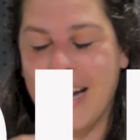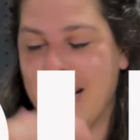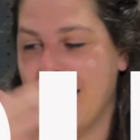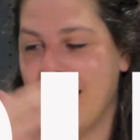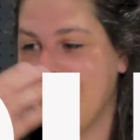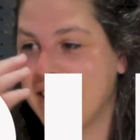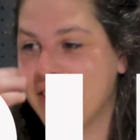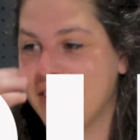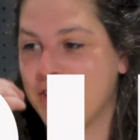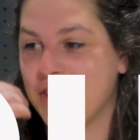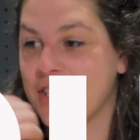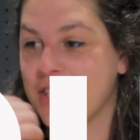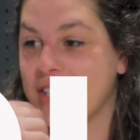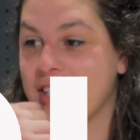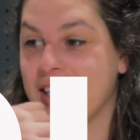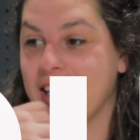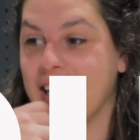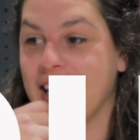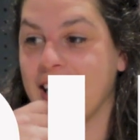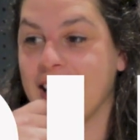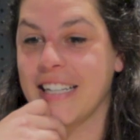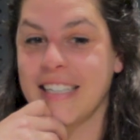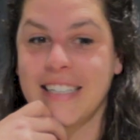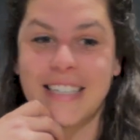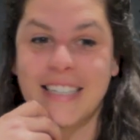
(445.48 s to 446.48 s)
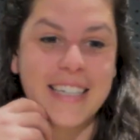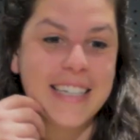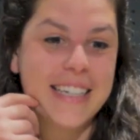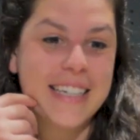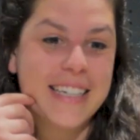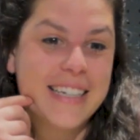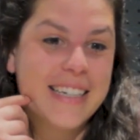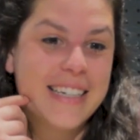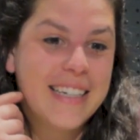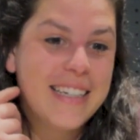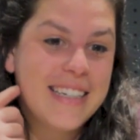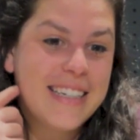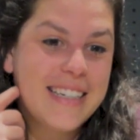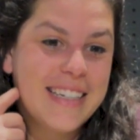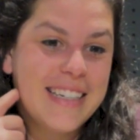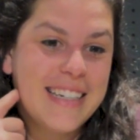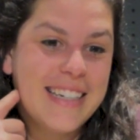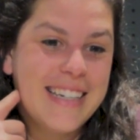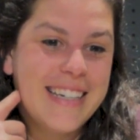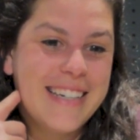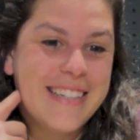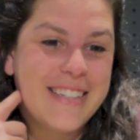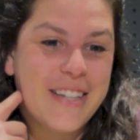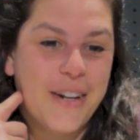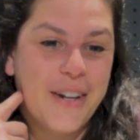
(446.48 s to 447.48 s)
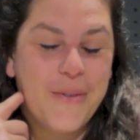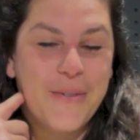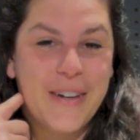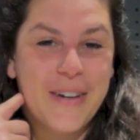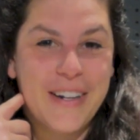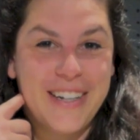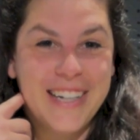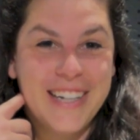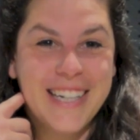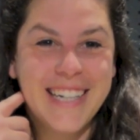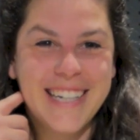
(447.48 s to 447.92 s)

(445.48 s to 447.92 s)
It's just like, it's unreal.